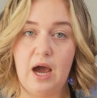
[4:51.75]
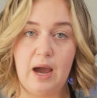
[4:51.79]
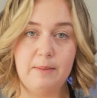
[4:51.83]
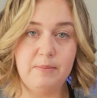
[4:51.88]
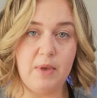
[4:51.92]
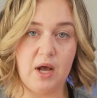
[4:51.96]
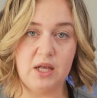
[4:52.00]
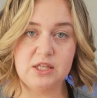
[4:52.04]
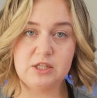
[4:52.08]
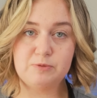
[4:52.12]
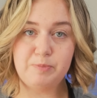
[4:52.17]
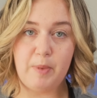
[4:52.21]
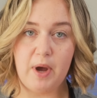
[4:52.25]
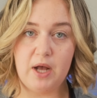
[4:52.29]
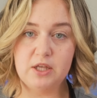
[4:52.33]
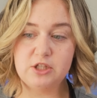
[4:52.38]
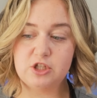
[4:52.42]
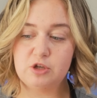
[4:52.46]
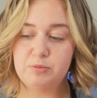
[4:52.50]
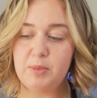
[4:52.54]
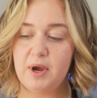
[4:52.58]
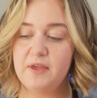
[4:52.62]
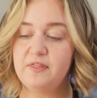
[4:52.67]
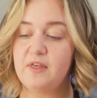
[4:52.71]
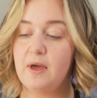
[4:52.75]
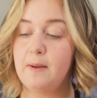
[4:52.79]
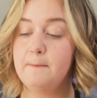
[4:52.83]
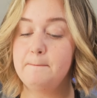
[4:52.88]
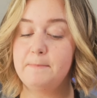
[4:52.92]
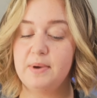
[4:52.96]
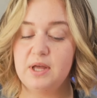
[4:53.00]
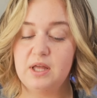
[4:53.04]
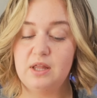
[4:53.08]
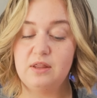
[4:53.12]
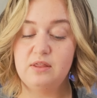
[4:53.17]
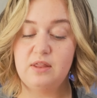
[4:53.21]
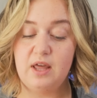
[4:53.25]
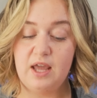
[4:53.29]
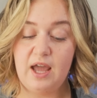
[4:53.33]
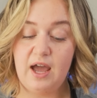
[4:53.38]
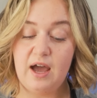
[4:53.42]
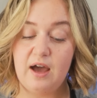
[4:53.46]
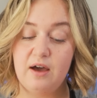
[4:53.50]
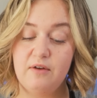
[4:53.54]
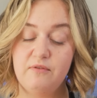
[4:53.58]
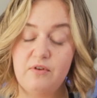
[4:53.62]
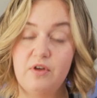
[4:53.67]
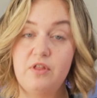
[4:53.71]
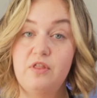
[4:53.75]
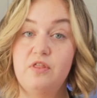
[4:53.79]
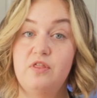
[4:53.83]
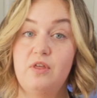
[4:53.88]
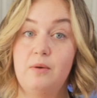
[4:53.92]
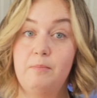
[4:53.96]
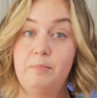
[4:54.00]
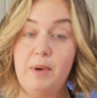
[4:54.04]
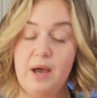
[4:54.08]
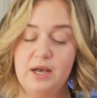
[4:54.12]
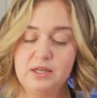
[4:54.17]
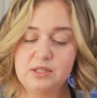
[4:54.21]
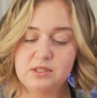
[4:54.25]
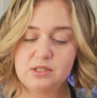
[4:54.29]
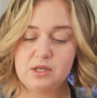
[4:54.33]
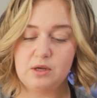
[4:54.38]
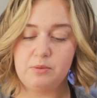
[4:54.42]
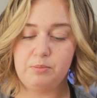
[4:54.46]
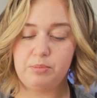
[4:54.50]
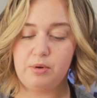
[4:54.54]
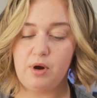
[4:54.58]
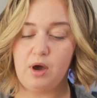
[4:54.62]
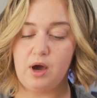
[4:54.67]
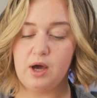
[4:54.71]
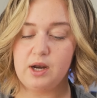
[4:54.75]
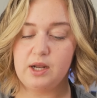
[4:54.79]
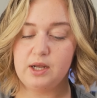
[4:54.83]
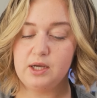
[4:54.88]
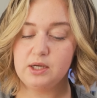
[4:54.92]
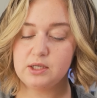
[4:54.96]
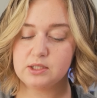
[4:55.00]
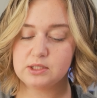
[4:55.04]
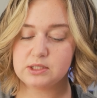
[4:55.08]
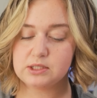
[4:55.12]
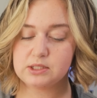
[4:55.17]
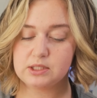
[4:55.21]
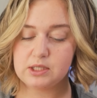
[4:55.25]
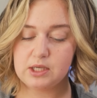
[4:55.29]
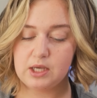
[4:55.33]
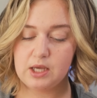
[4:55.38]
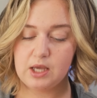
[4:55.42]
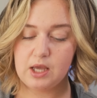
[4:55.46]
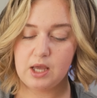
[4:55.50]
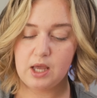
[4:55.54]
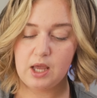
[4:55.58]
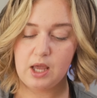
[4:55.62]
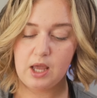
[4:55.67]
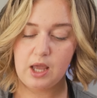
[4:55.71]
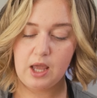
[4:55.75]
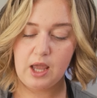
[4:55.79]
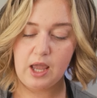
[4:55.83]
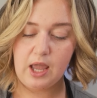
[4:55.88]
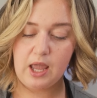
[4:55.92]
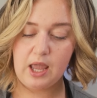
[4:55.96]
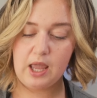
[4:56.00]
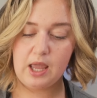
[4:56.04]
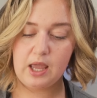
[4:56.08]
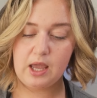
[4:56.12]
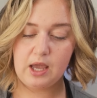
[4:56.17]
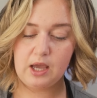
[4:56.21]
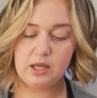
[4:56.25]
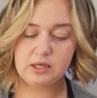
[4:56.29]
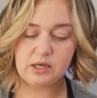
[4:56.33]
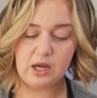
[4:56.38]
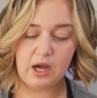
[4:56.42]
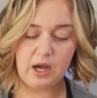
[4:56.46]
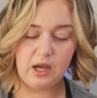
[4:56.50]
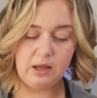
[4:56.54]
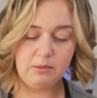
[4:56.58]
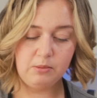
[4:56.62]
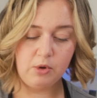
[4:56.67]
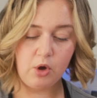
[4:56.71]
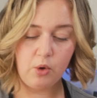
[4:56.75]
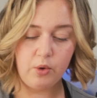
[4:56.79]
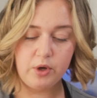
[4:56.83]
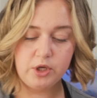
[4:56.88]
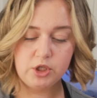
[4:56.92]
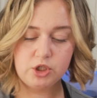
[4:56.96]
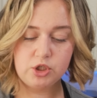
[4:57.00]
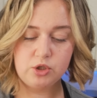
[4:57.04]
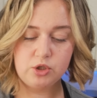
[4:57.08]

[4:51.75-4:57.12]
I'm not sponsored by them, but they have the best products. And I'm going